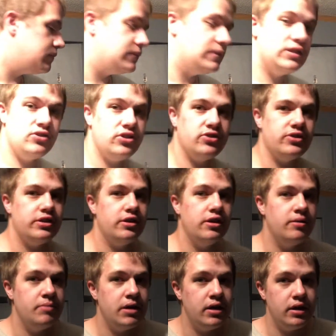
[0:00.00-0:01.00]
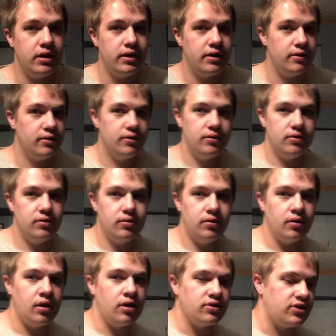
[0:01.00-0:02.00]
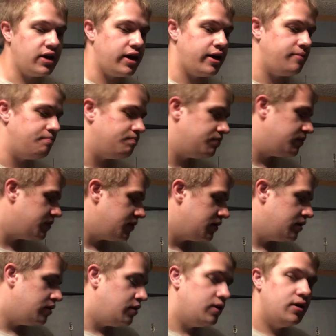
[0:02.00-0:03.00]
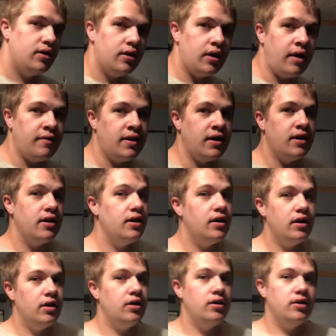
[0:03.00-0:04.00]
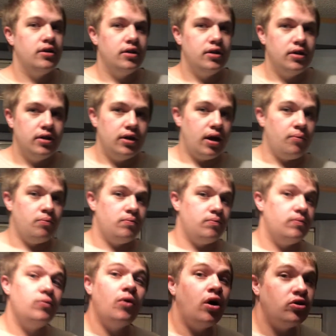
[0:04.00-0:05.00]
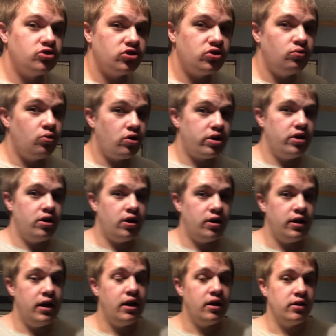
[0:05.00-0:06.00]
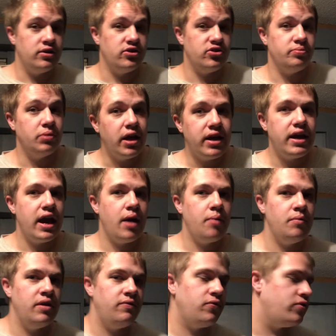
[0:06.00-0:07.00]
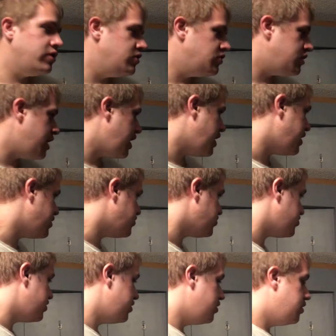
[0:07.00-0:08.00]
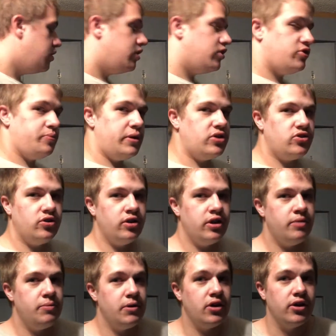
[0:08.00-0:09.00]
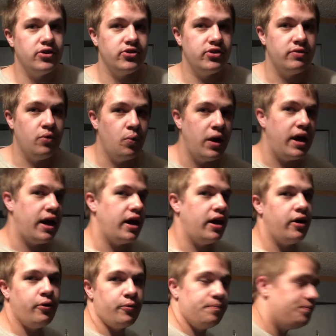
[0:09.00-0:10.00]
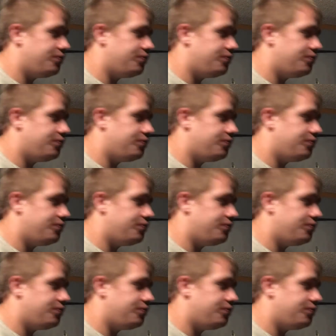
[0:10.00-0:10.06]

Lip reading: it's just going to be a long time. I mean, I'm also working on getting a display cabinet for these guys, especially because of the way how